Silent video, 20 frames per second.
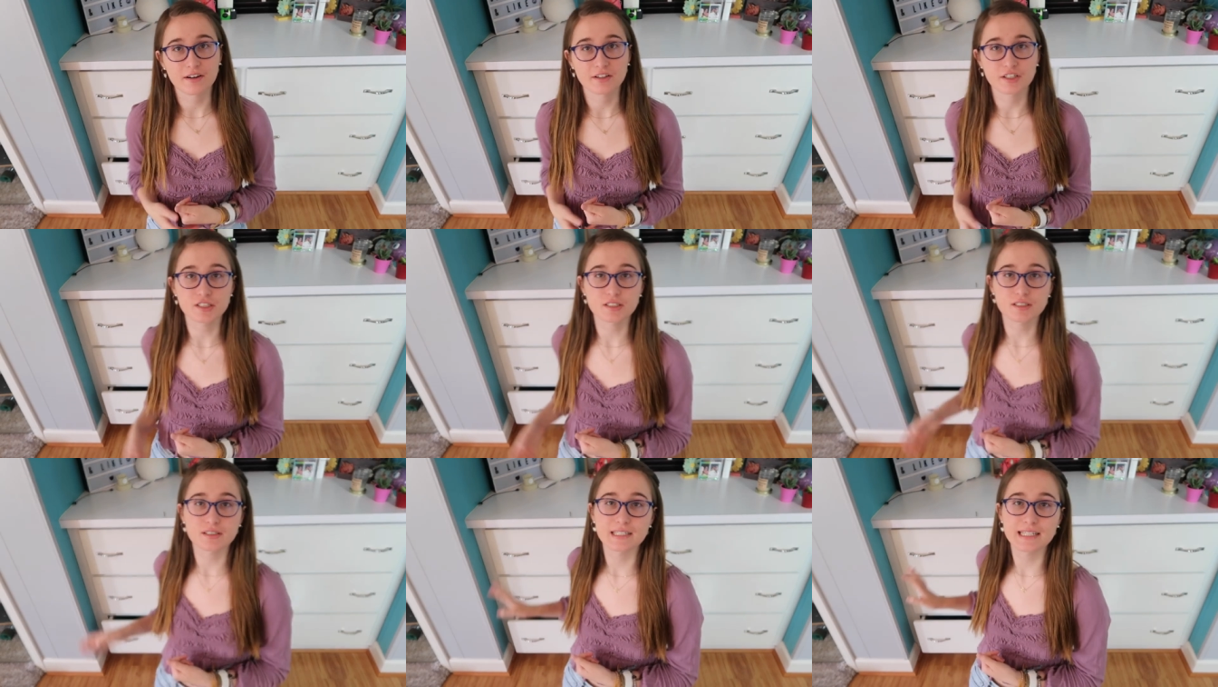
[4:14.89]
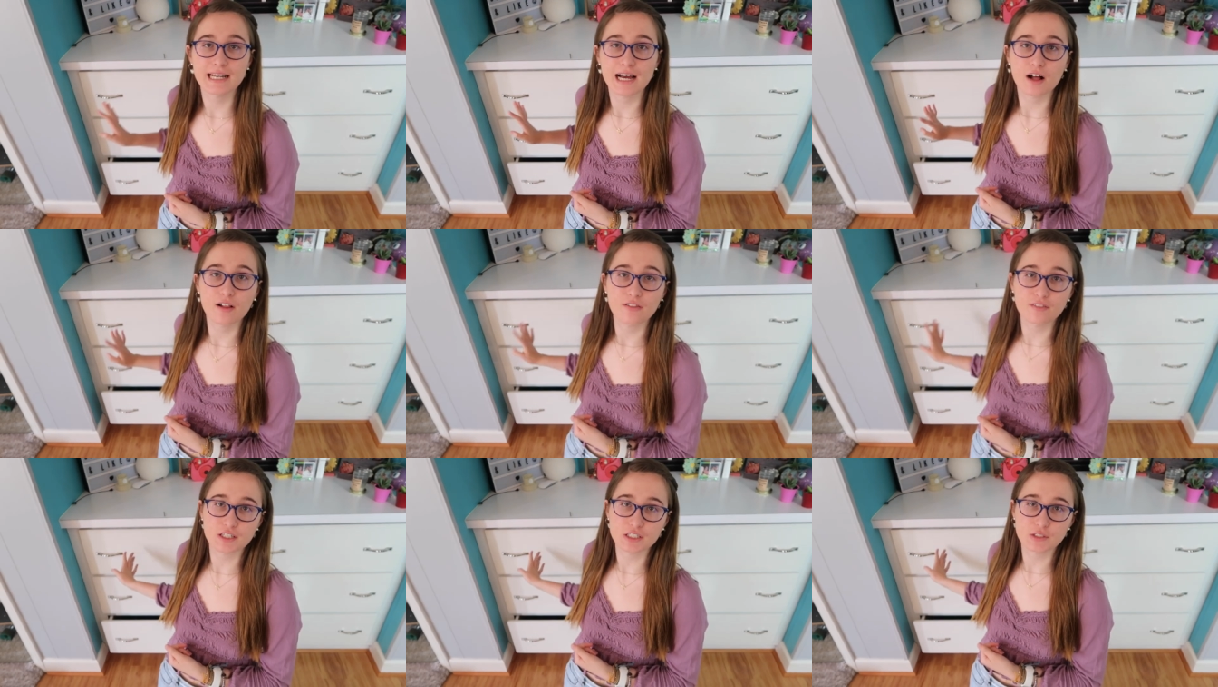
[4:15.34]
I just cleaned
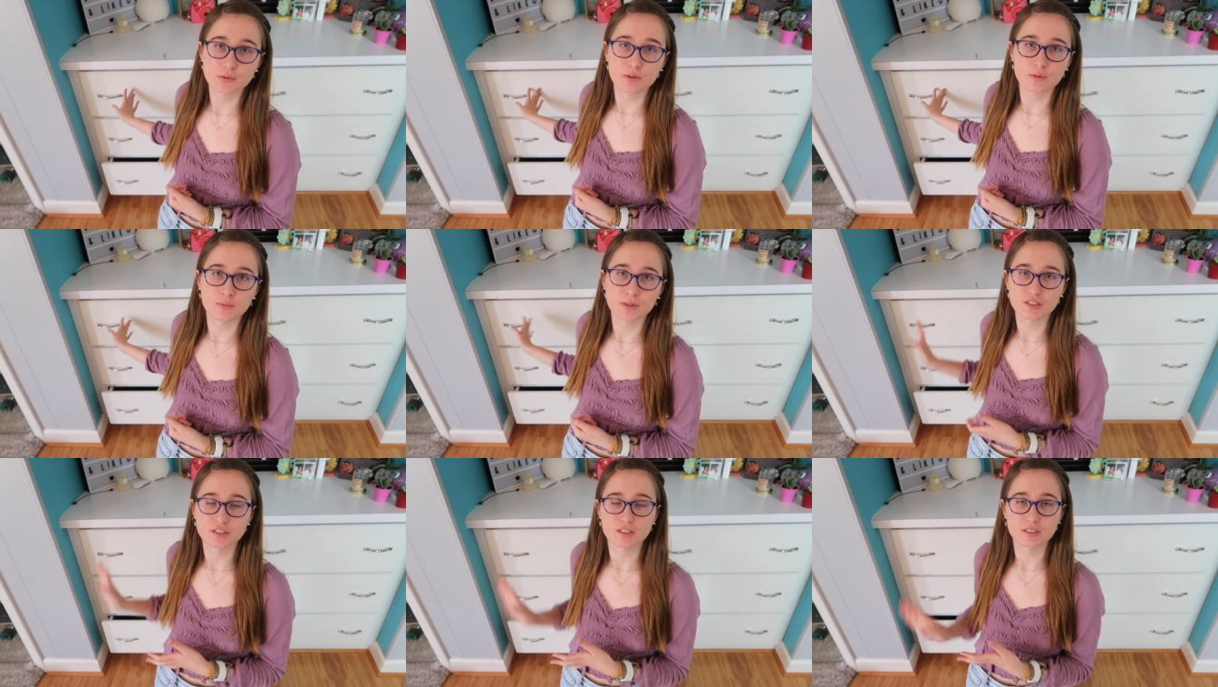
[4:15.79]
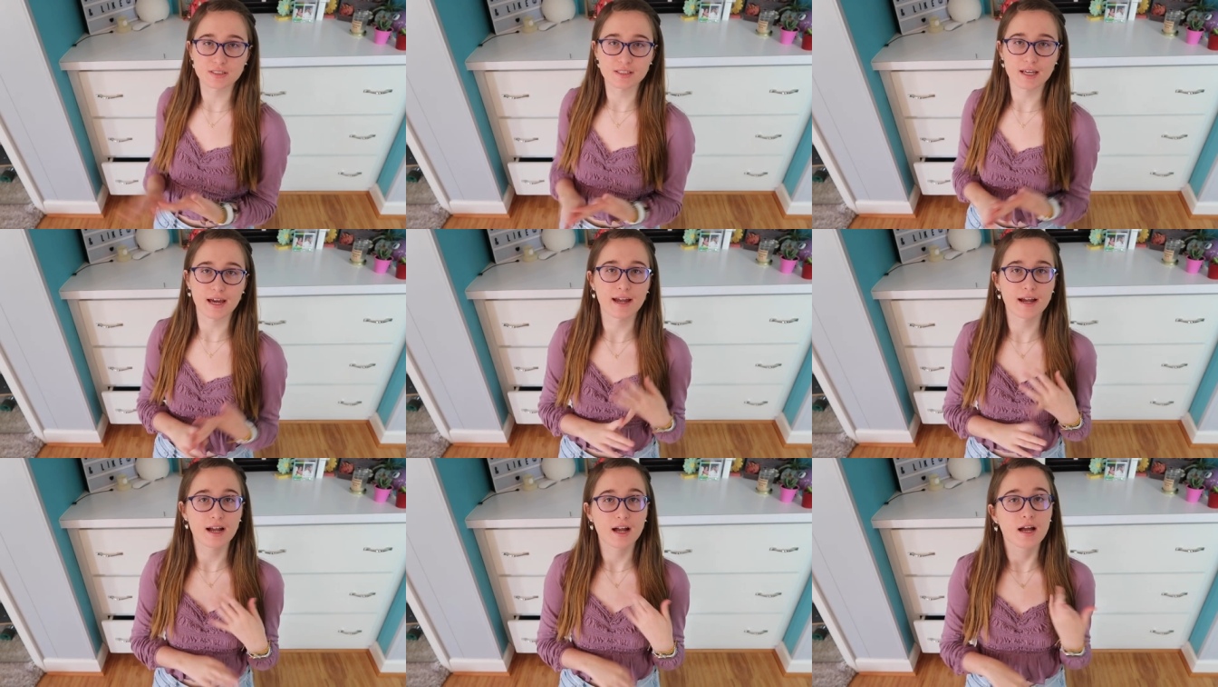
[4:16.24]
out this one, which is
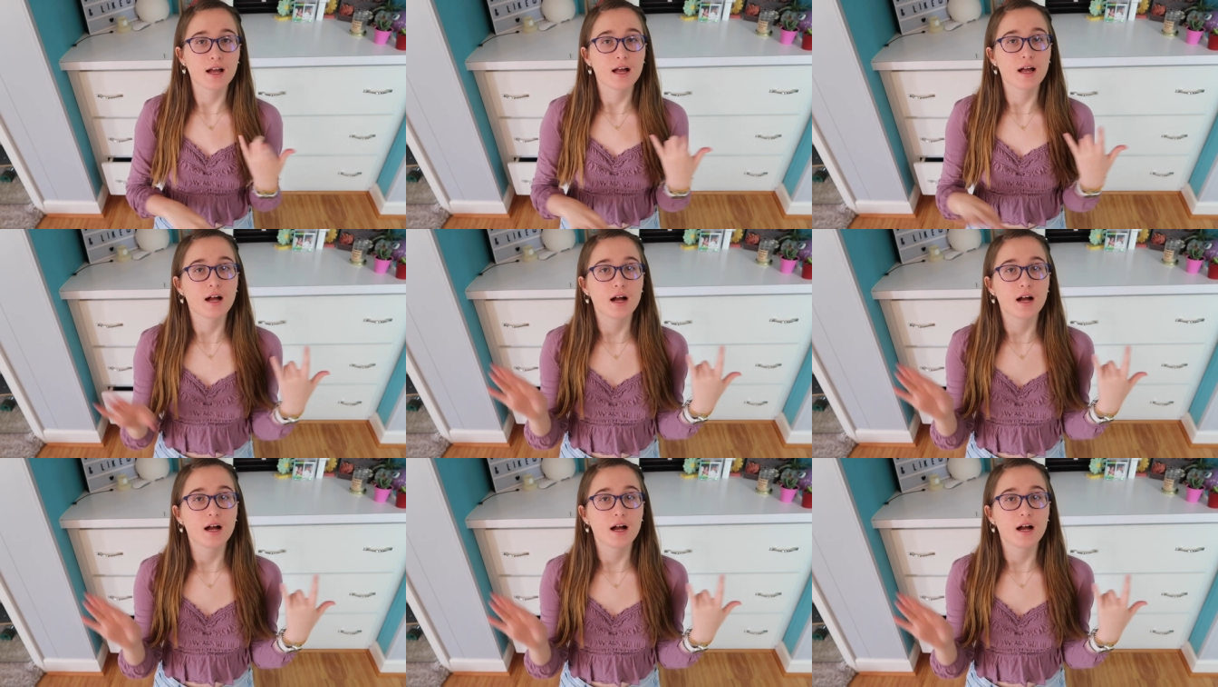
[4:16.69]
like